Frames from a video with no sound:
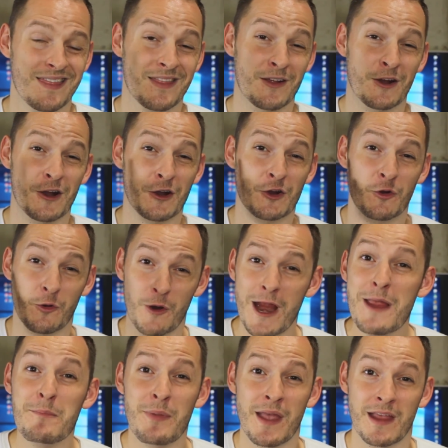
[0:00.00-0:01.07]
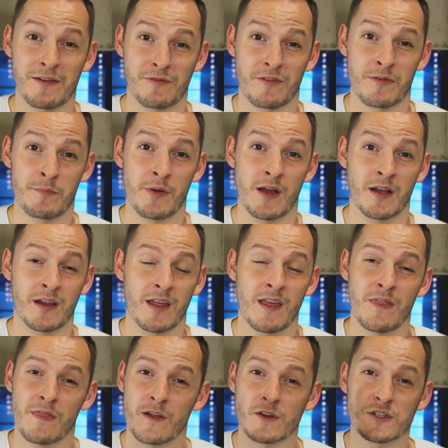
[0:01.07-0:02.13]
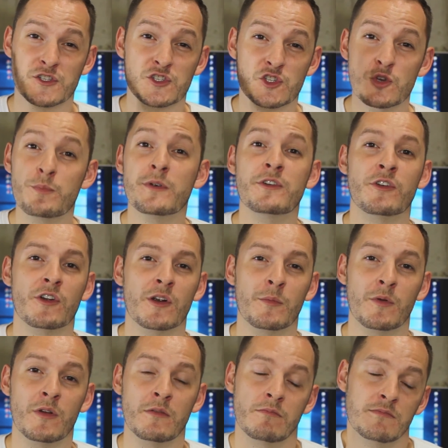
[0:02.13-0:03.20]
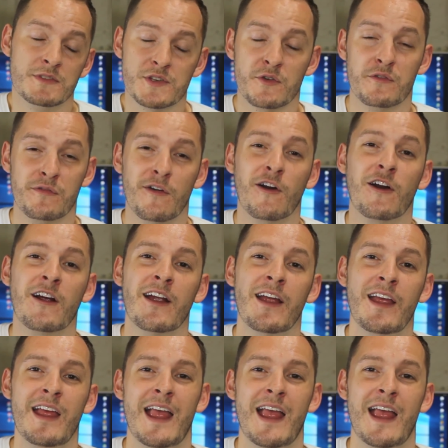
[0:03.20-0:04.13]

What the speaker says: They're great bang for the buck, they're super durable so far,